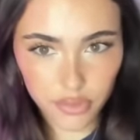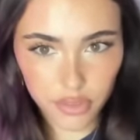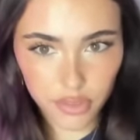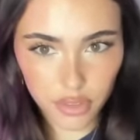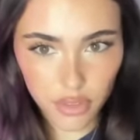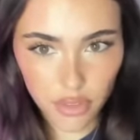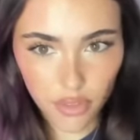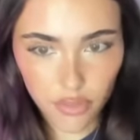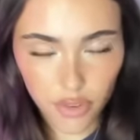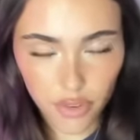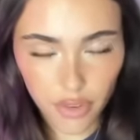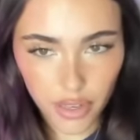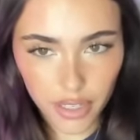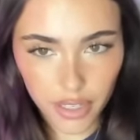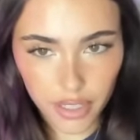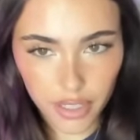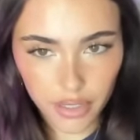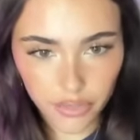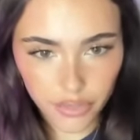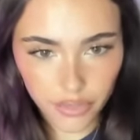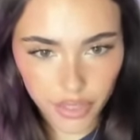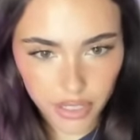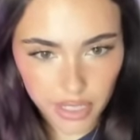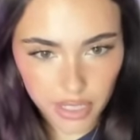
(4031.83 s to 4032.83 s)
very
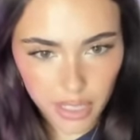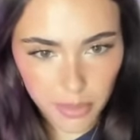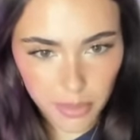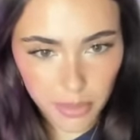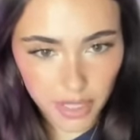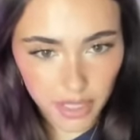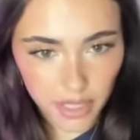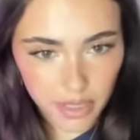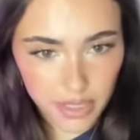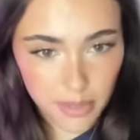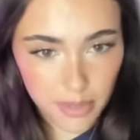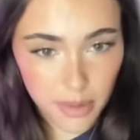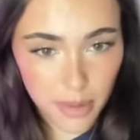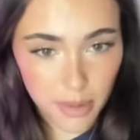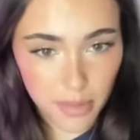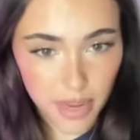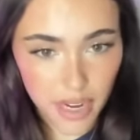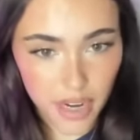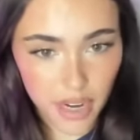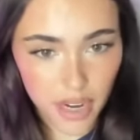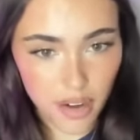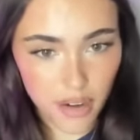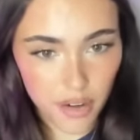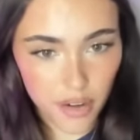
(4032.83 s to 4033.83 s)
conflicting opinions about my
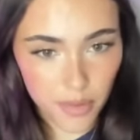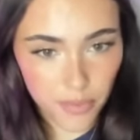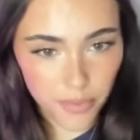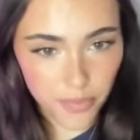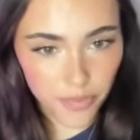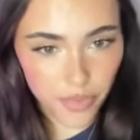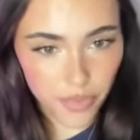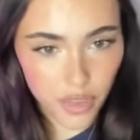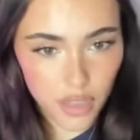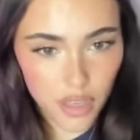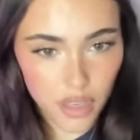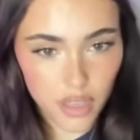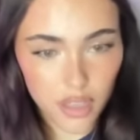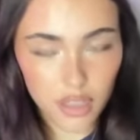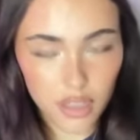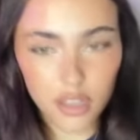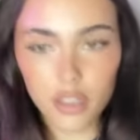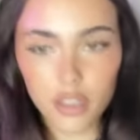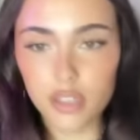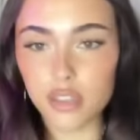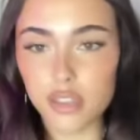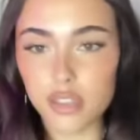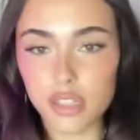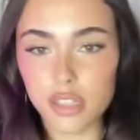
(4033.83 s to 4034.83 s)
hair.
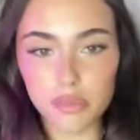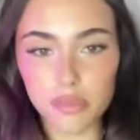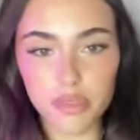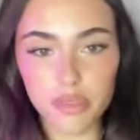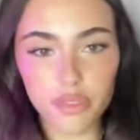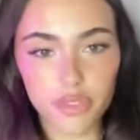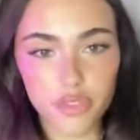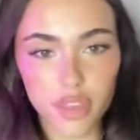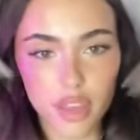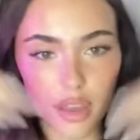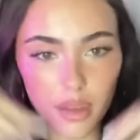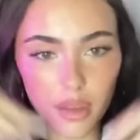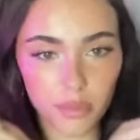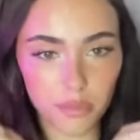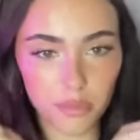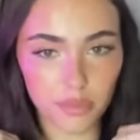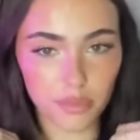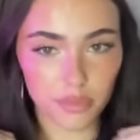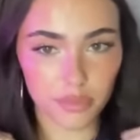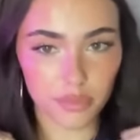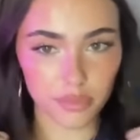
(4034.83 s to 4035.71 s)
Some of them